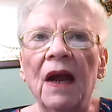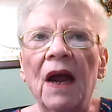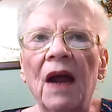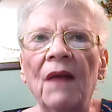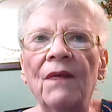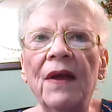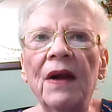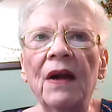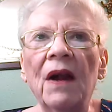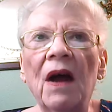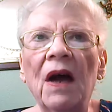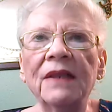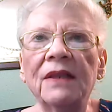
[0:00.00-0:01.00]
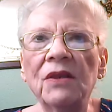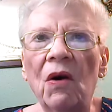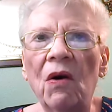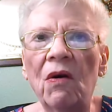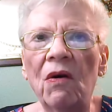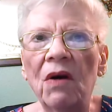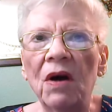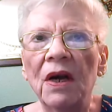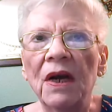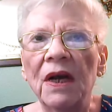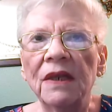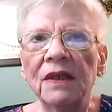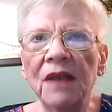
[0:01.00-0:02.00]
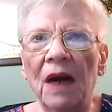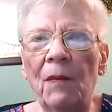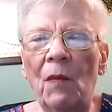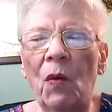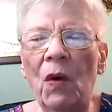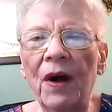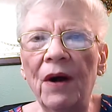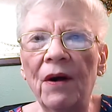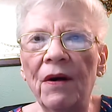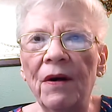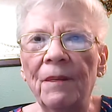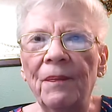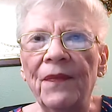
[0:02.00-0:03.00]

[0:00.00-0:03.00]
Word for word: And then I saw somewhere